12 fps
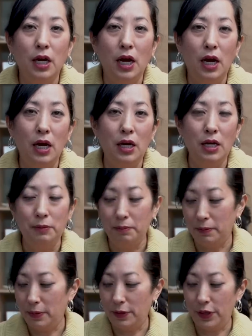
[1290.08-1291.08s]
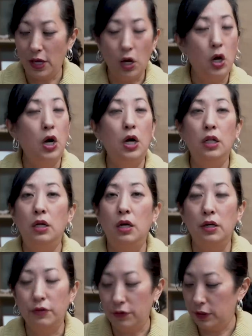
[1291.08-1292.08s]
Um, they all
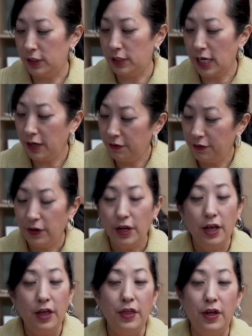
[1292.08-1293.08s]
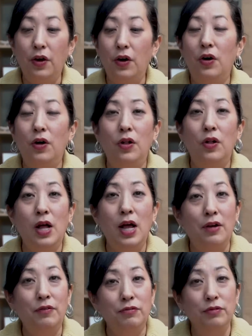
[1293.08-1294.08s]
are safe. They all
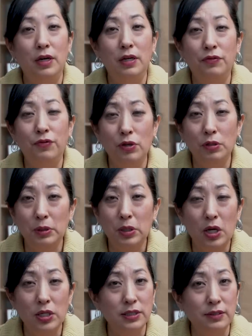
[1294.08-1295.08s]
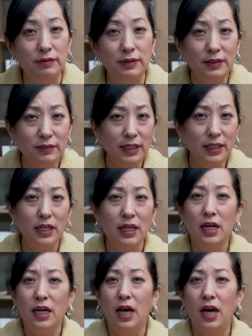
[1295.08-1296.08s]
have affordable cost of living.
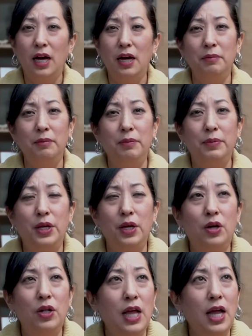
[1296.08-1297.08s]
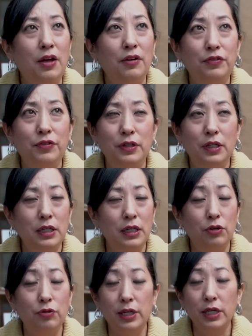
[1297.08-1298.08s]
Um, they all have
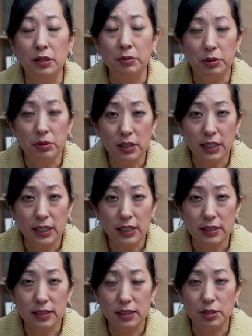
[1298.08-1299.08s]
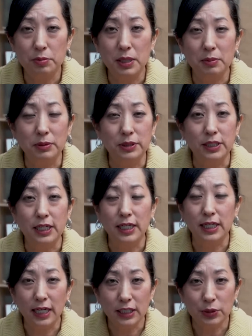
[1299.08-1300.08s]
great communities to be able to
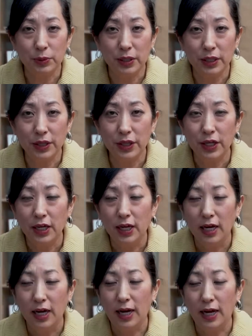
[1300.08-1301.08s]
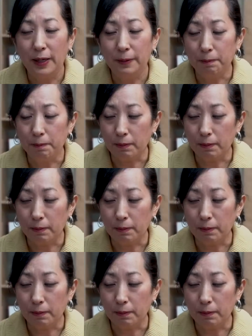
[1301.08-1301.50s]
connect with. Um,